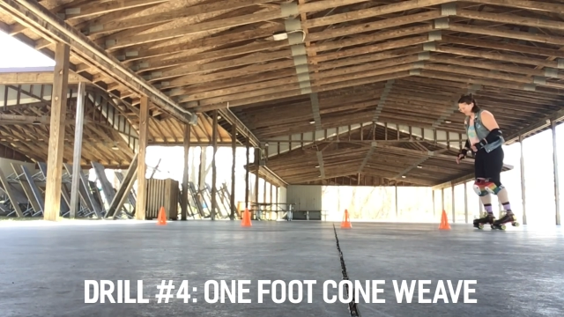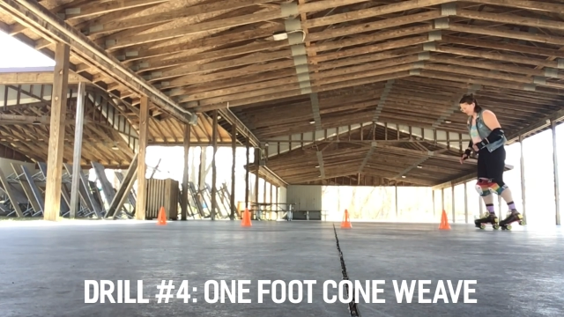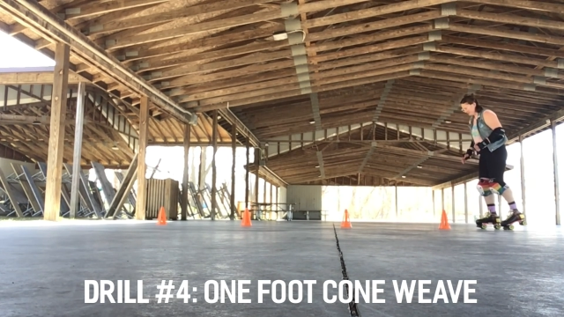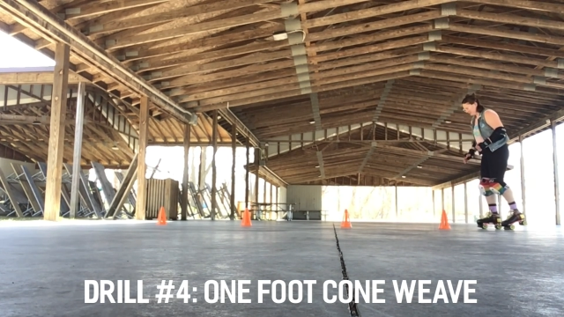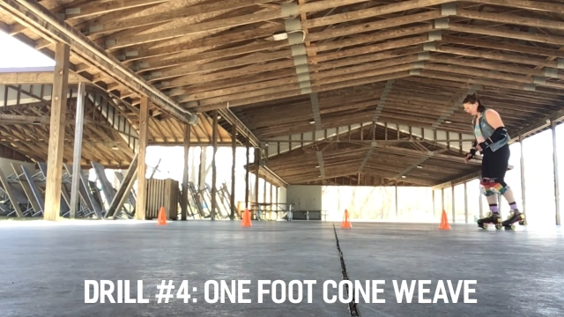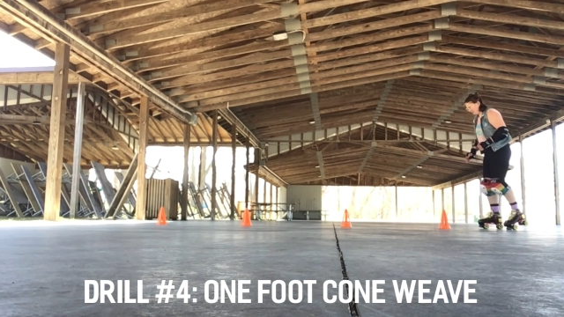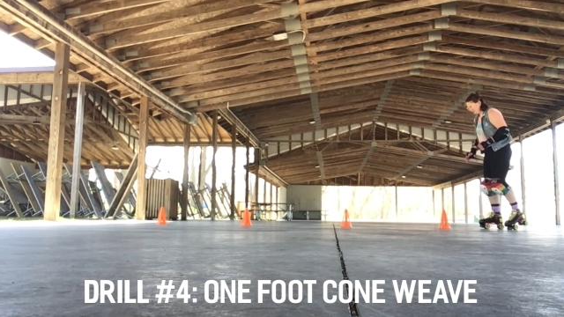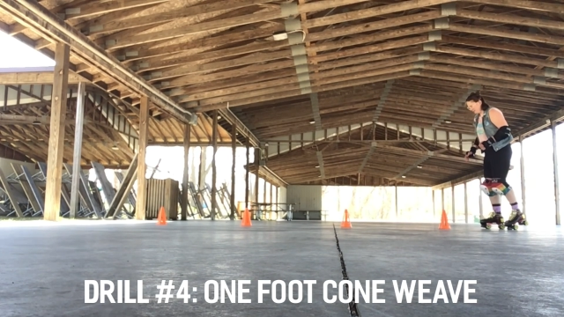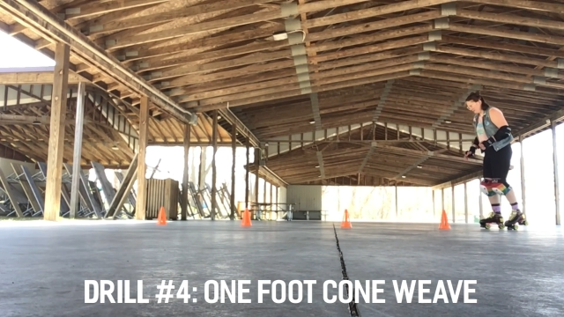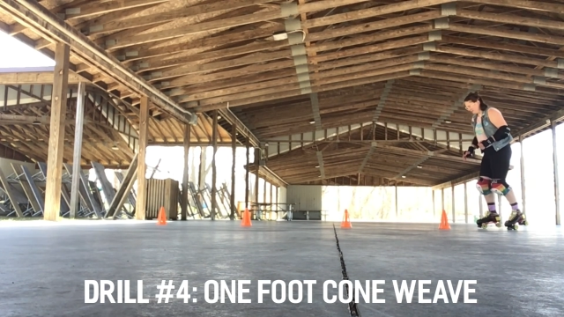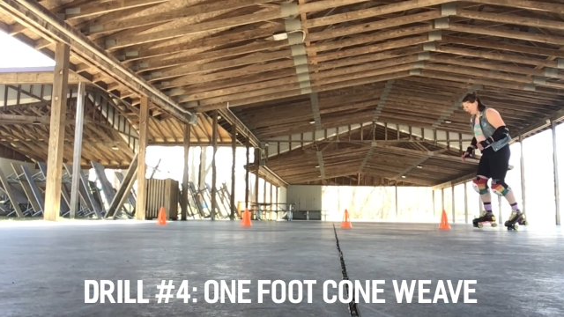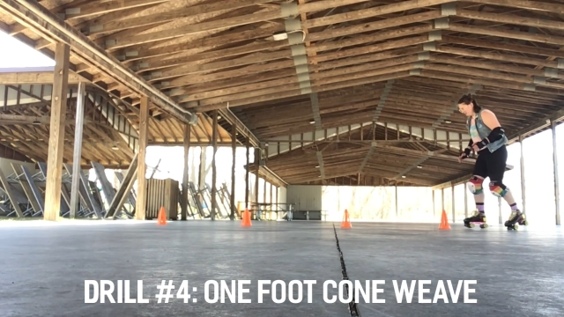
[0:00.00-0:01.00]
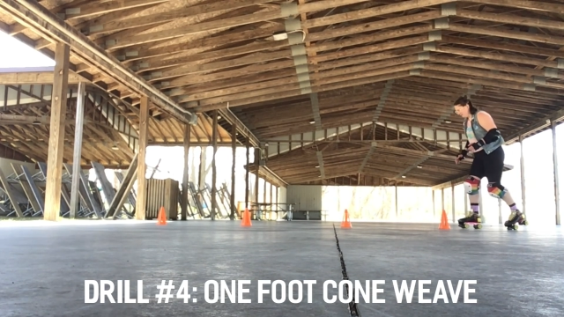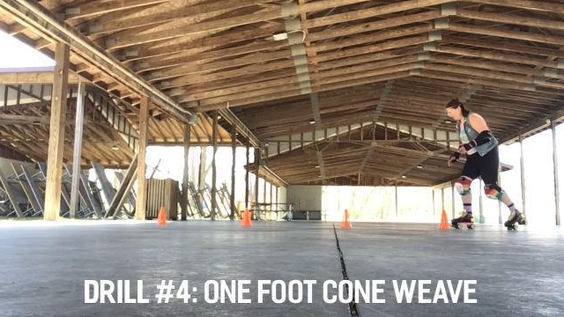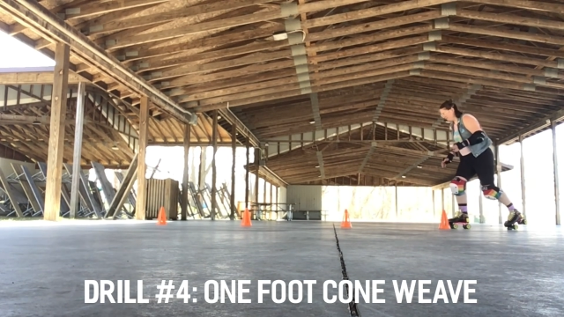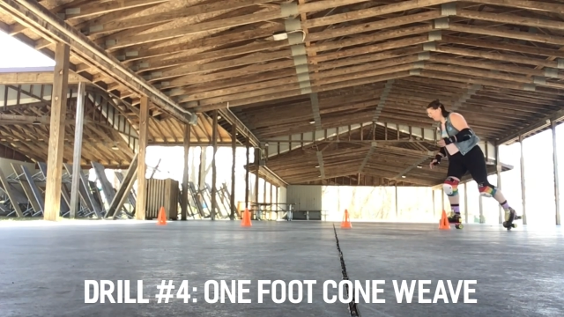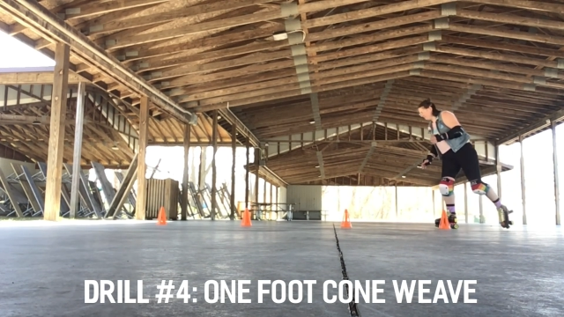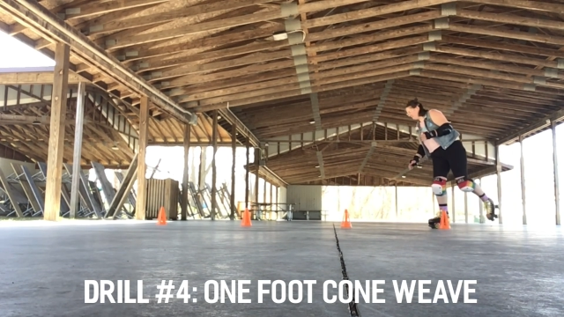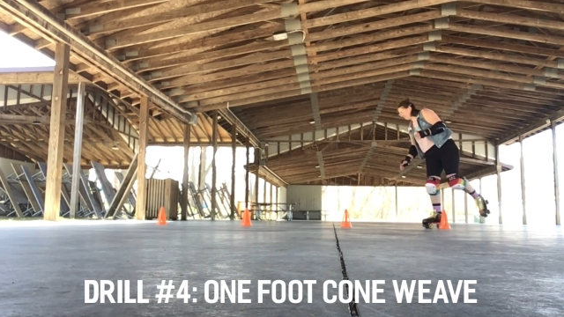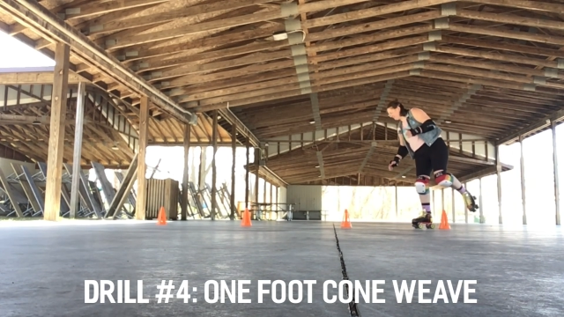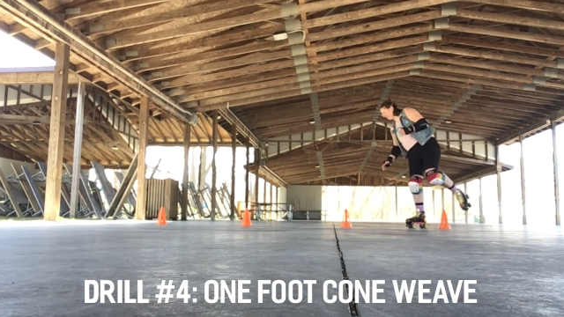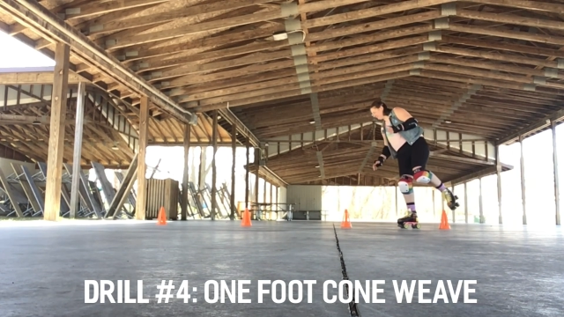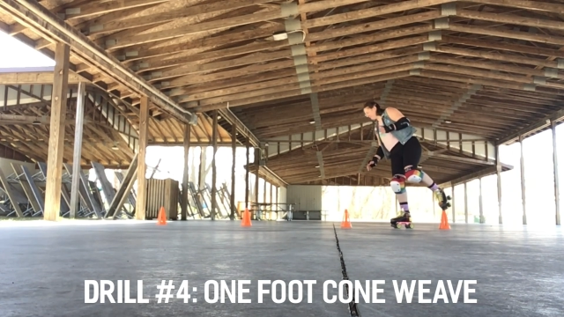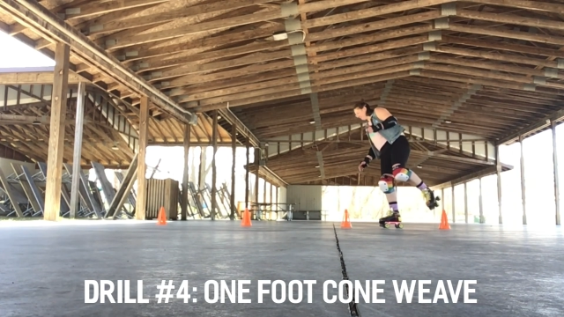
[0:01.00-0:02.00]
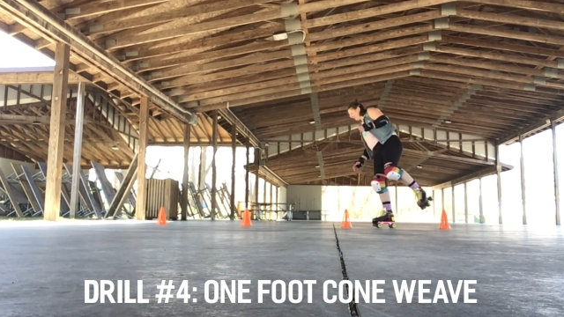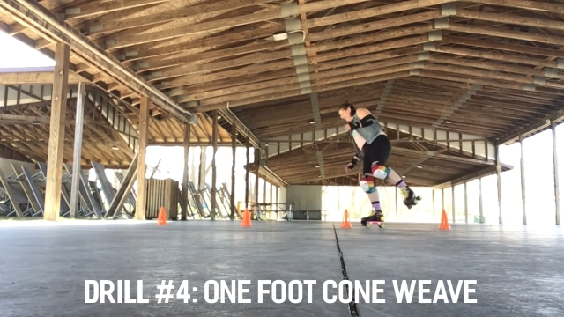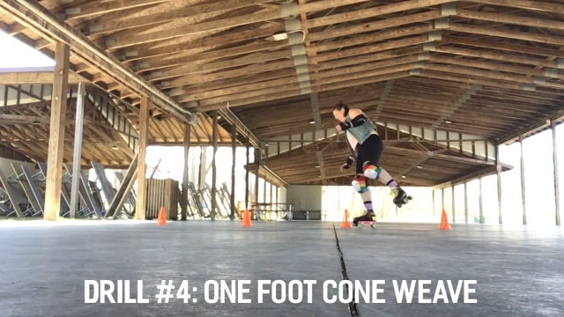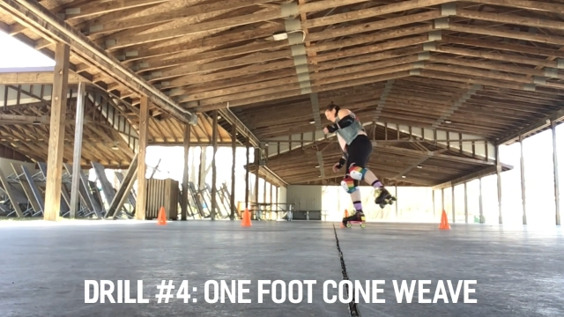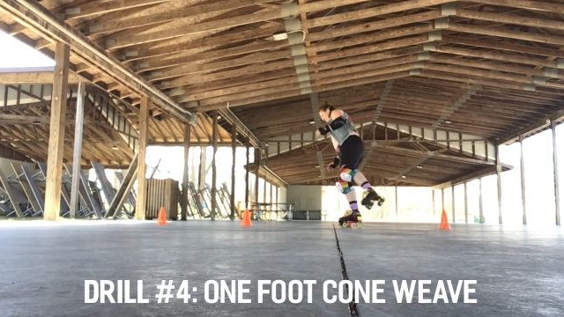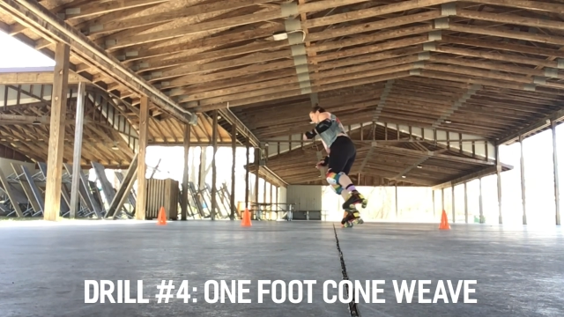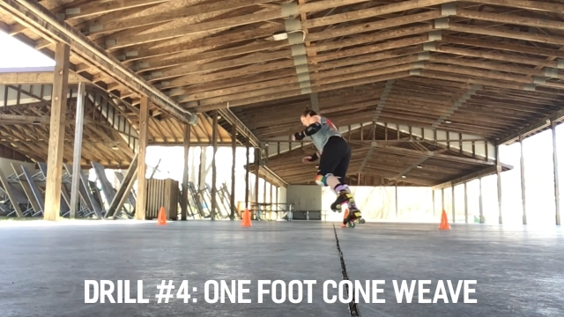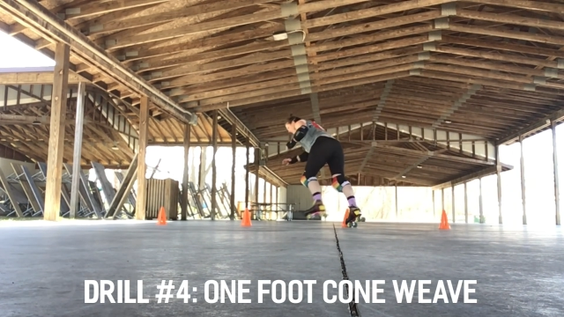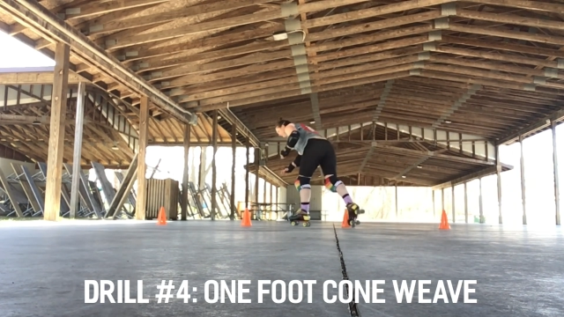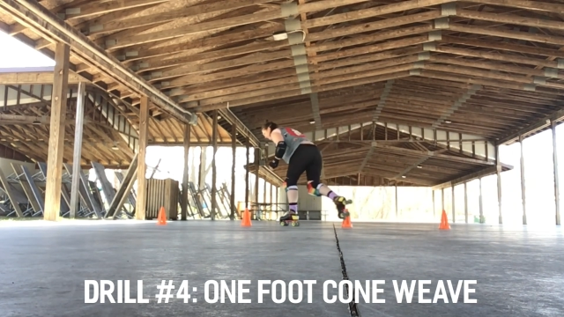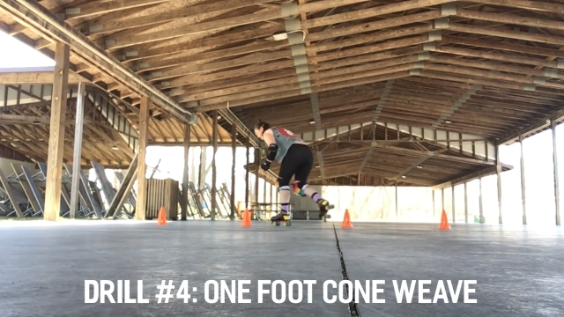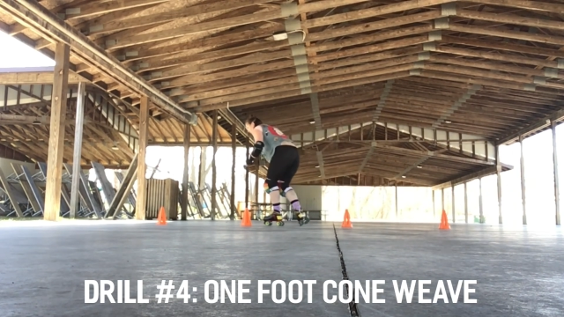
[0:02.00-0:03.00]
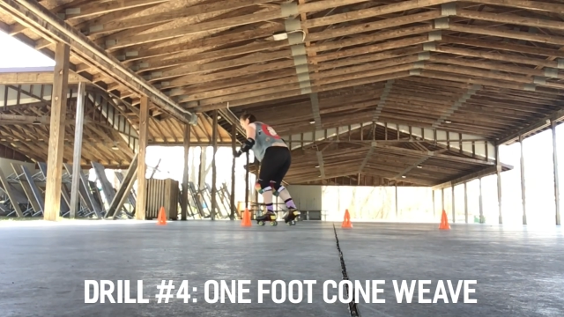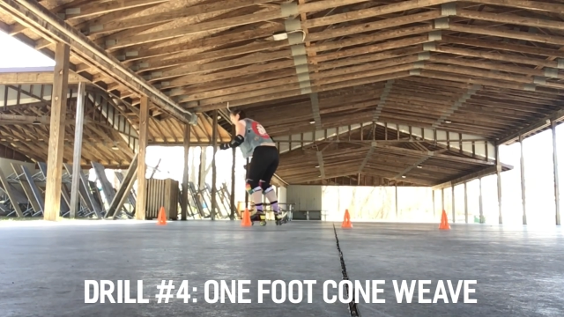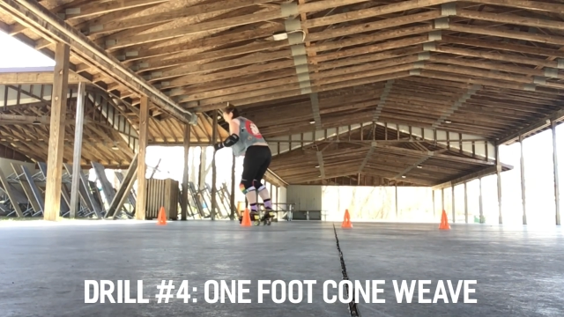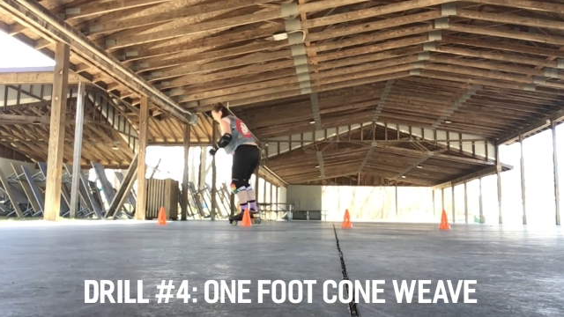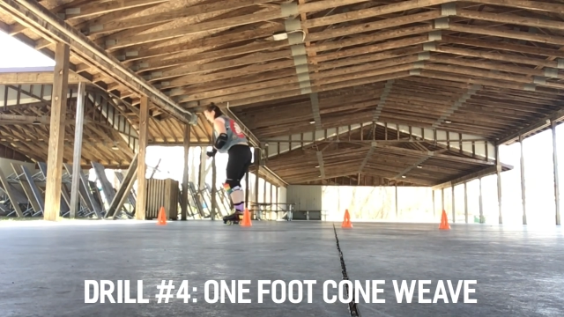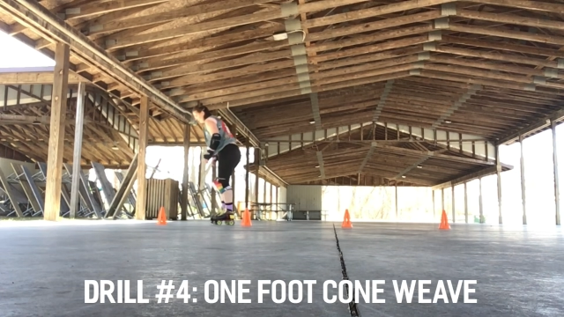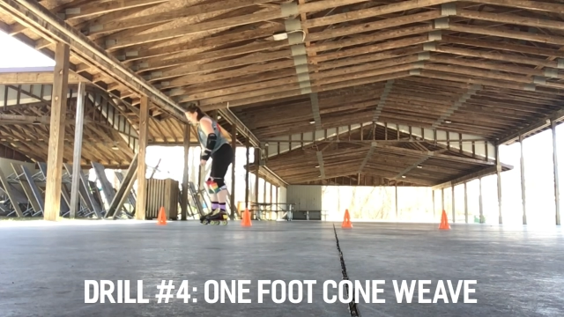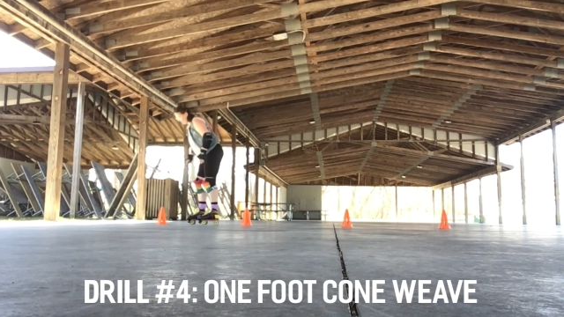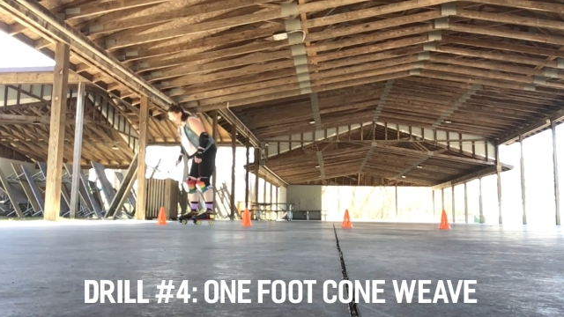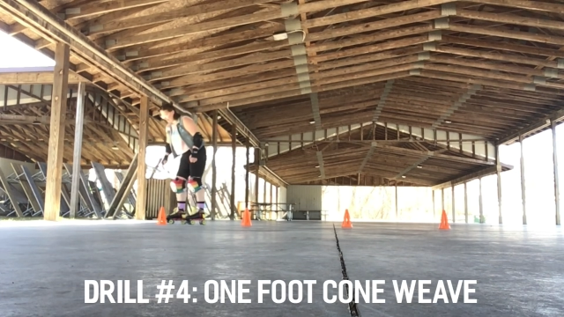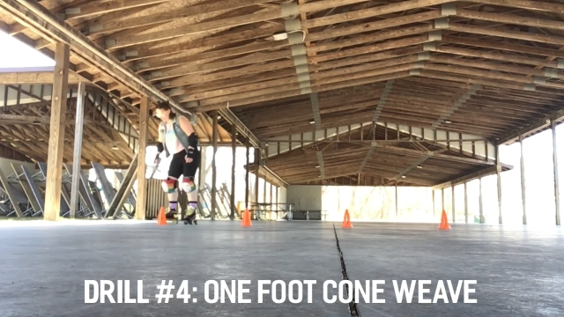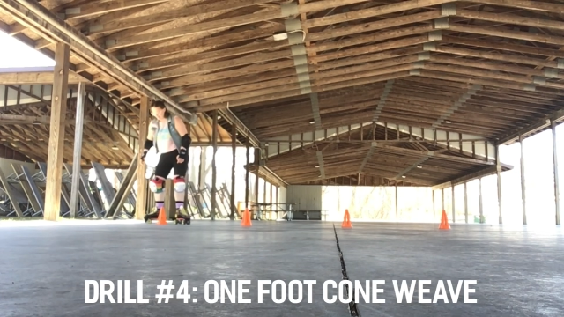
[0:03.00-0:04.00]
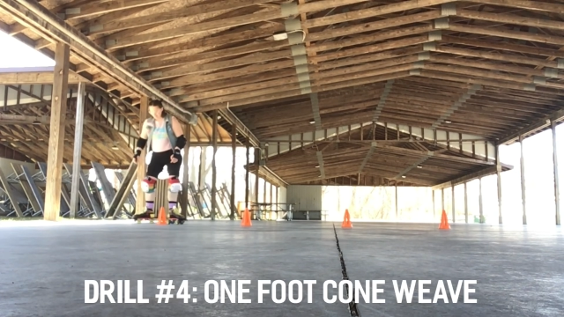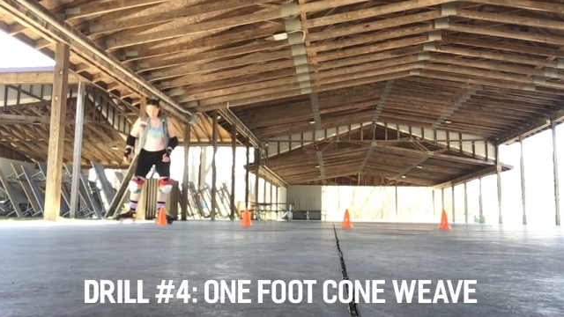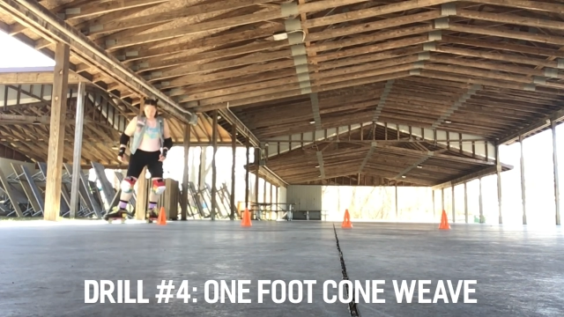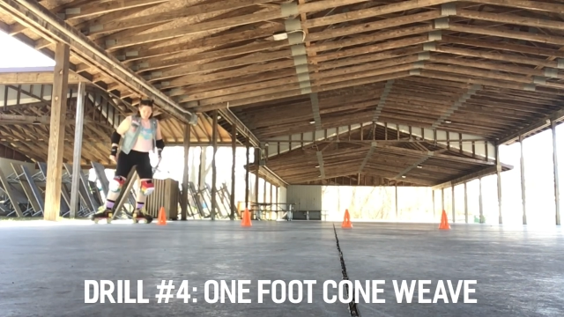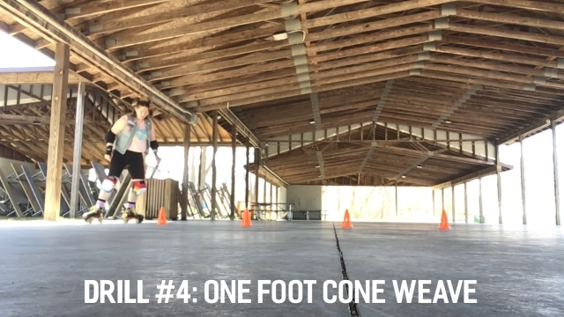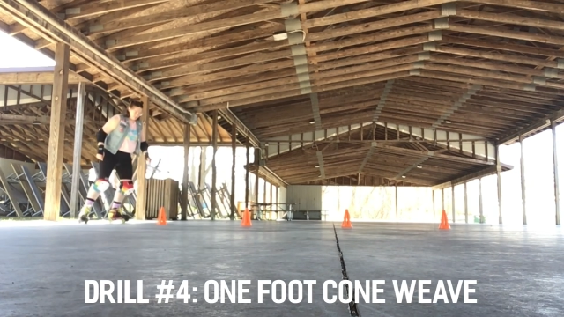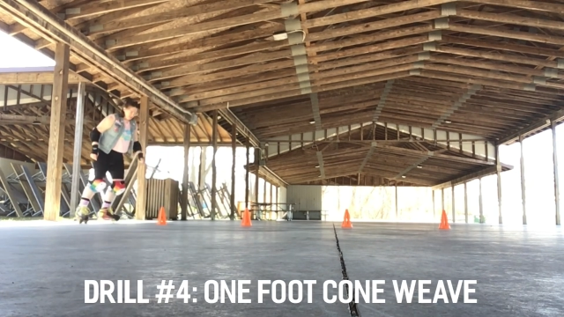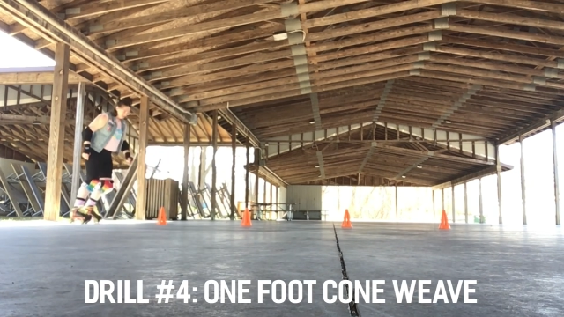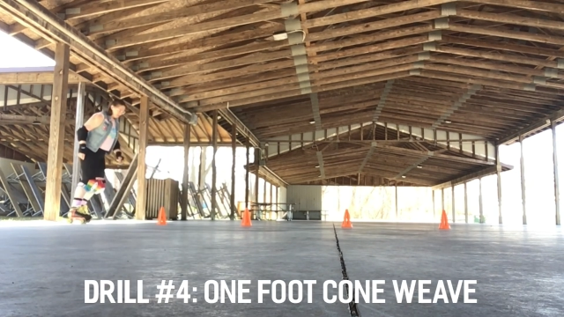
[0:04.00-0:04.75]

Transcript: (no speaker visible)